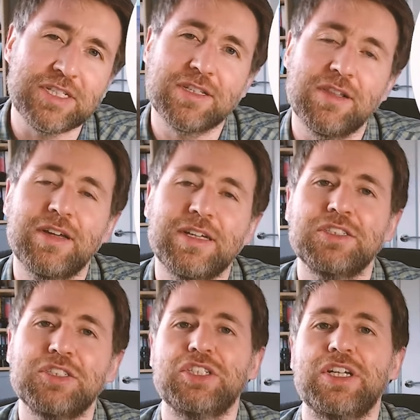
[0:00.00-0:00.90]

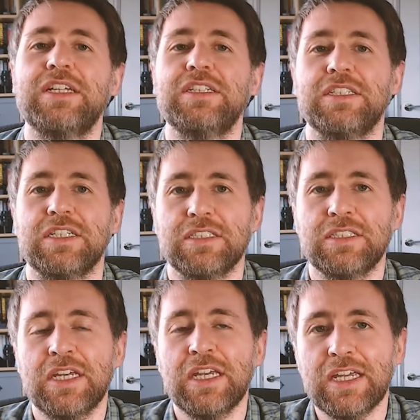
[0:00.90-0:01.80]
slight
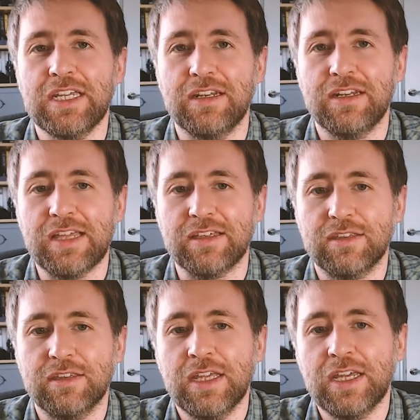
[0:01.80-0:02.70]
changes in
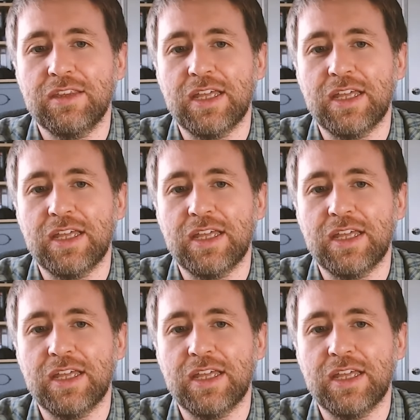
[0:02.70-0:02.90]
length